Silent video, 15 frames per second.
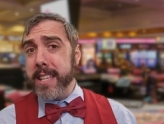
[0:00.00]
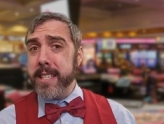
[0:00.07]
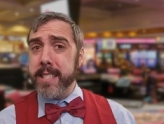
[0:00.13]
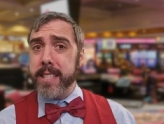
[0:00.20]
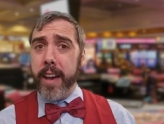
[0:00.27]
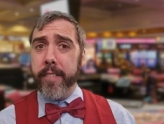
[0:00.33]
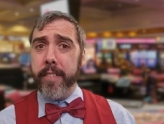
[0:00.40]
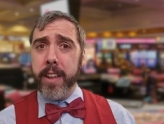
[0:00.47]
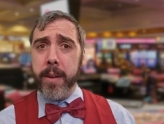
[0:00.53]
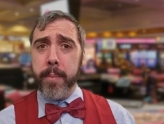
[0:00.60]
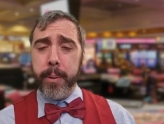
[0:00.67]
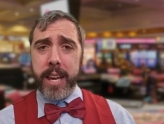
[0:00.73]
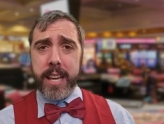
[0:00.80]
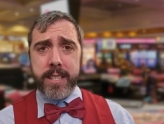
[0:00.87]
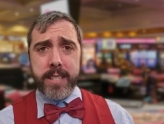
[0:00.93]

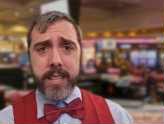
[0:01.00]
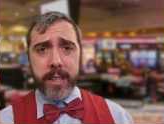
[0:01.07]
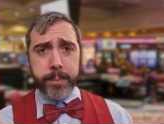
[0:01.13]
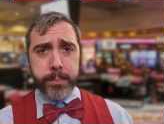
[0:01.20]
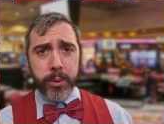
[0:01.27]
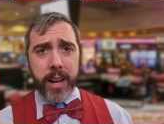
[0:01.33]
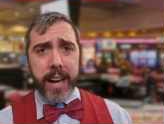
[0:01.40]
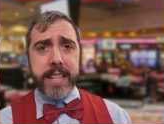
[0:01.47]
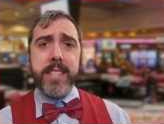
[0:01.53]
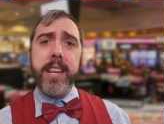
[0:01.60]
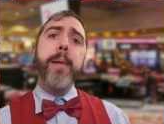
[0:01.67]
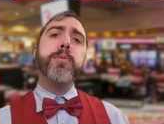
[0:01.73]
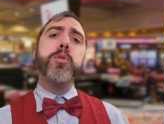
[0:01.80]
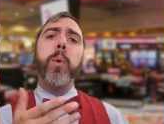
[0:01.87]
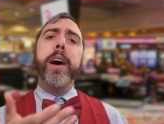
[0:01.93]
seven basic plot types?